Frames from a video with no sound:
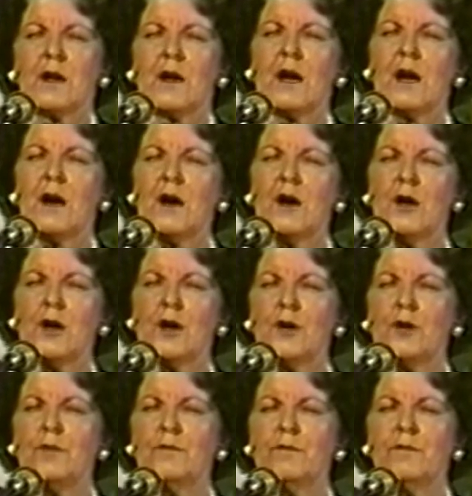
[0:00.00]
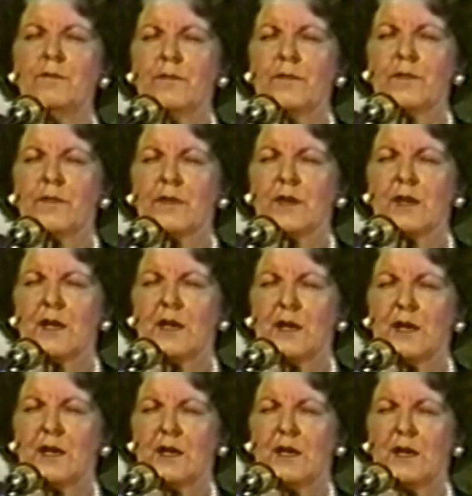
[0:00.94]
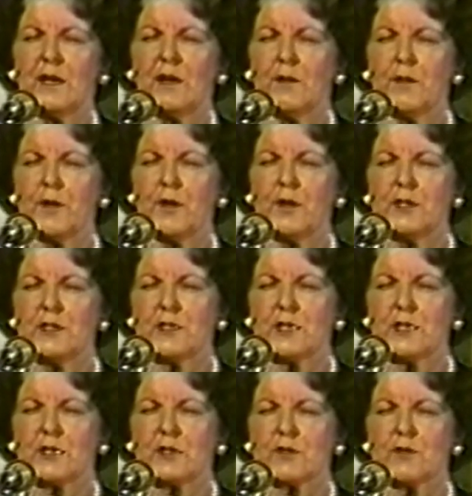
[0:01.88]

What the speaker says: our home in 36